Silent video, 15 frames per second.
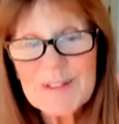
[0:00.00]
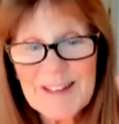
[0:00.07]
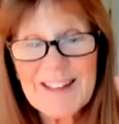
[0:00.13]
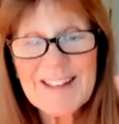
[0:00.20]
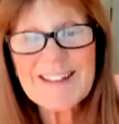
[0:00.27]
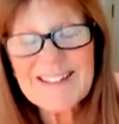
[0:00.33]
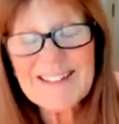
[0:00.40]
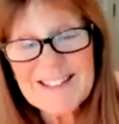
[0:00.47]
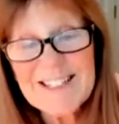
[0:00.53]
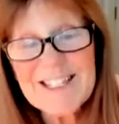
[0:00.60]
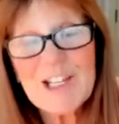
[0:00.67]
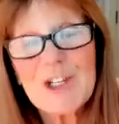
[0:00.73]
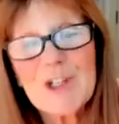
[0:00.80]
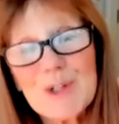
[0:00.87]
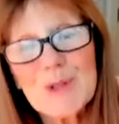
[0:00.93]
and
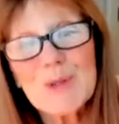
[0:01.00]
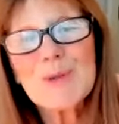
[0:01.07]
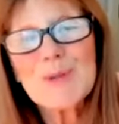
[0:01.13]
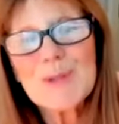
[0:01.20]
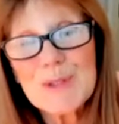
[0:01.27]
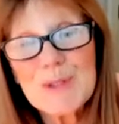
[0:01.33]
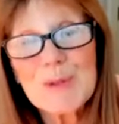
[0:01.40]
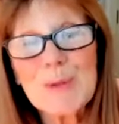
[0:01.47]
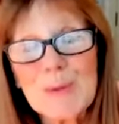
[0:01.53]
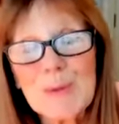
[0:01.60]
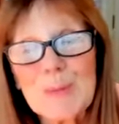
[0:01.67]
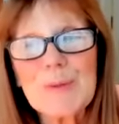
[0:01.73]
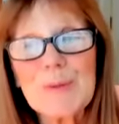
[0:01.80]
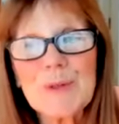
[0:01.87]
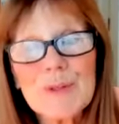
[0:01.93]
continued to
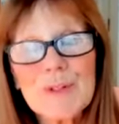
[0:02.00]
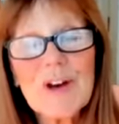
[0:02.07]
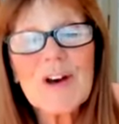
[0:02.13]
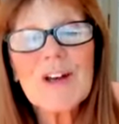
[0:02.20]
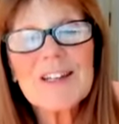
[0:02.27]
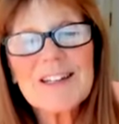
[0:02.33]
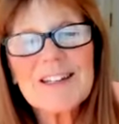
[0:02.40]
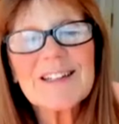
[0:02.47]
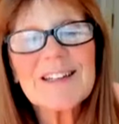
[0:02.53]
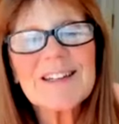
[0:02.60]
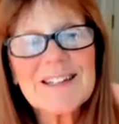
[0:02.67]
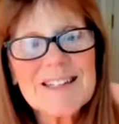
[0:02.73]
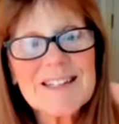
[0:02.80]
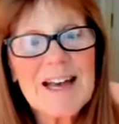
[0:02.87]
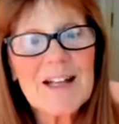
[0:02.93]
build on it
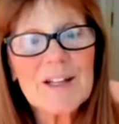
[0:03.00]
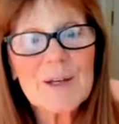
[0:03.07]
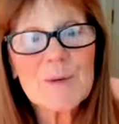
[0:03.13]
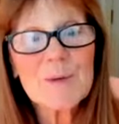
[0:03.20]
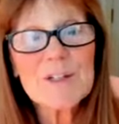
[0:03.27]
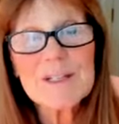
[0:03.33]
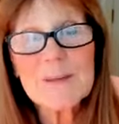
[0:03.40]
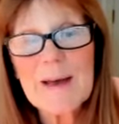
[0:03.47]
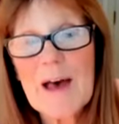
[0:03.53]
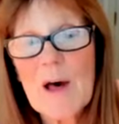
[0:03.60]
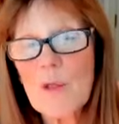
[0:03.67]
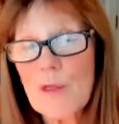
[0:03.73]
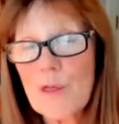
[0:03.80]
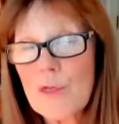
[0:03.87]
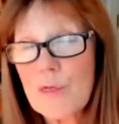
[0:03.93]
until he was
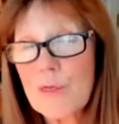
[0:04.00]
about